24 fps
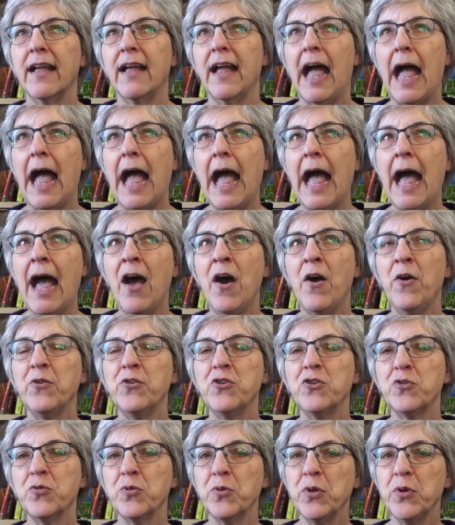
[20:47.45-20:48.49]
how
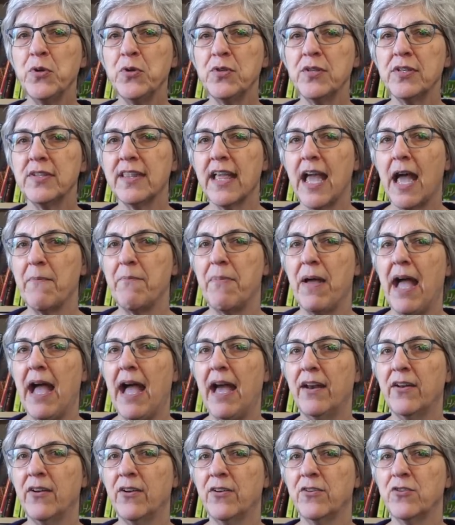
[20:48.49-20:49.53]
true to that
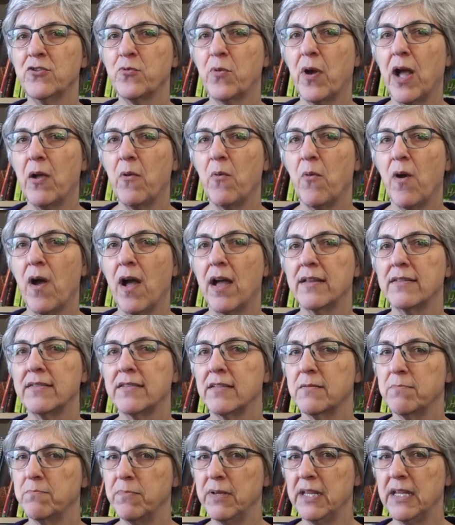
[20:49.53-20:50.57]
pattern do I want
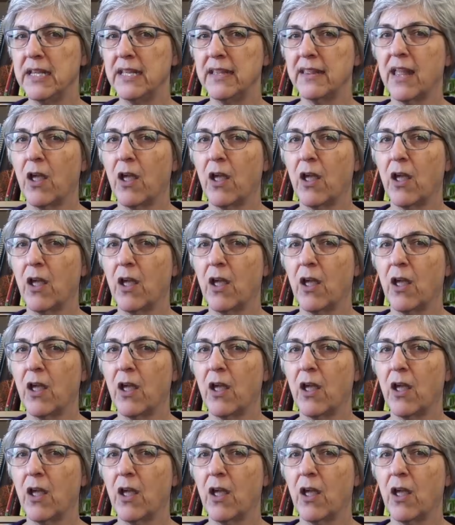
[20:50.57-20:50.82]
to be?